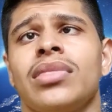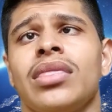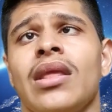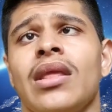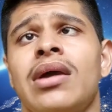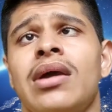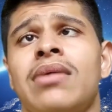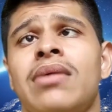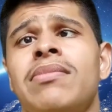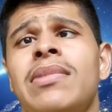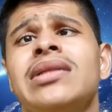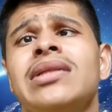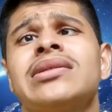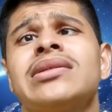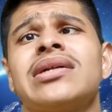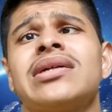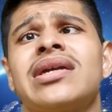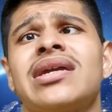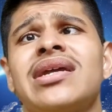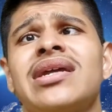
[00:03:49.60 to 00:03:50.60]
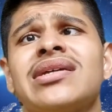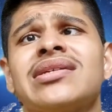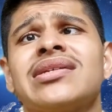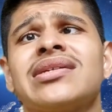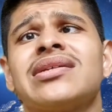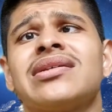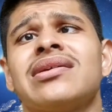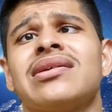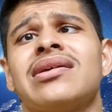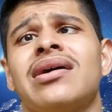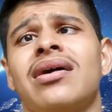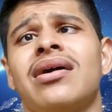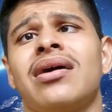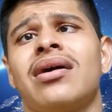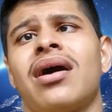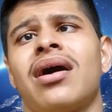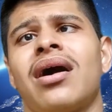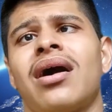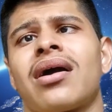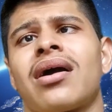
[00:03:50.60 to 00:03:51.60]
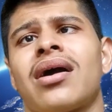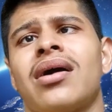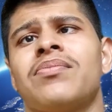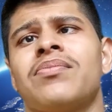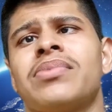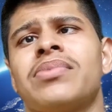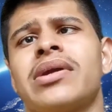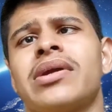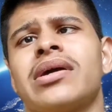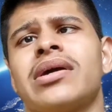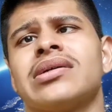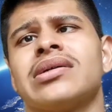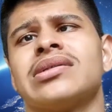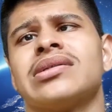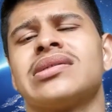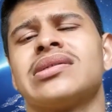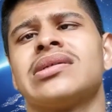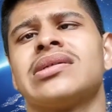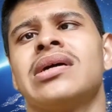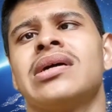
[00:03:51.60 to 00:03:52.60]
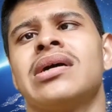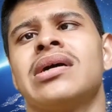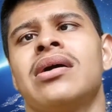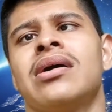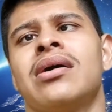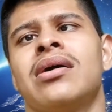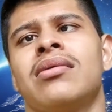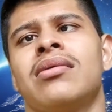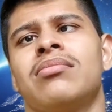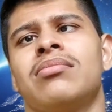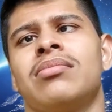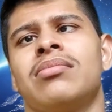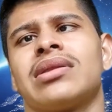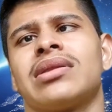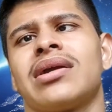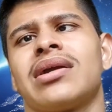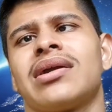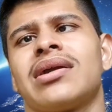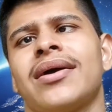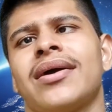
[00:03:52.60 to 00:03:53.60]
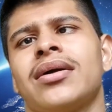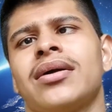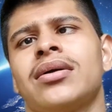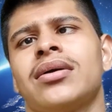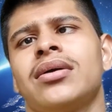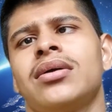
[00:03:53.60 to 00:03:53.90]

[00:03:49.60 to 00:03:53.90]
Means it is computer's mother tongue,